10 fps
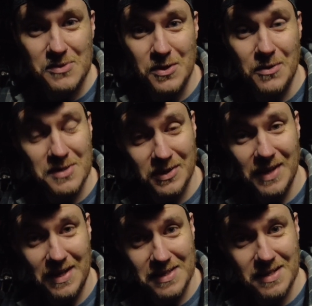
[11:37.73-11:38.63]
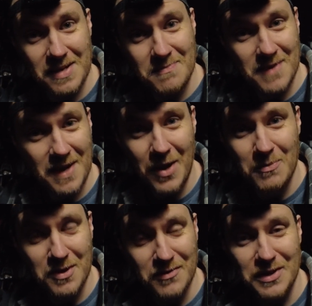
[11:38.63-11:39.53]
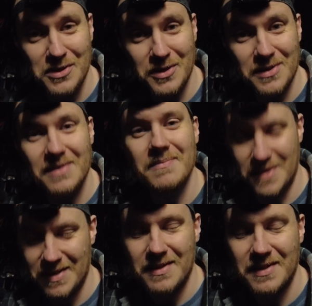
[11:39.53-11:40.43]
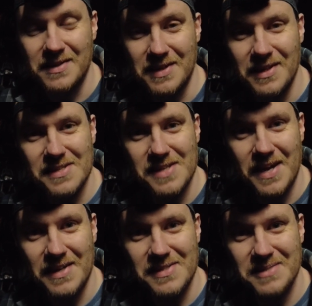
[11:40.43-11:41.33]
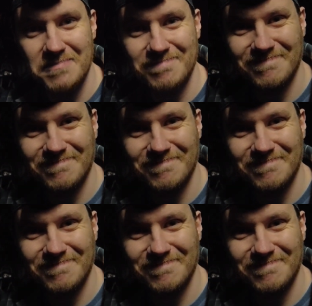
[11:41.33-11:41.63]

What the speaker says: So until next time, I hope that you've enjoyed, and clear skies.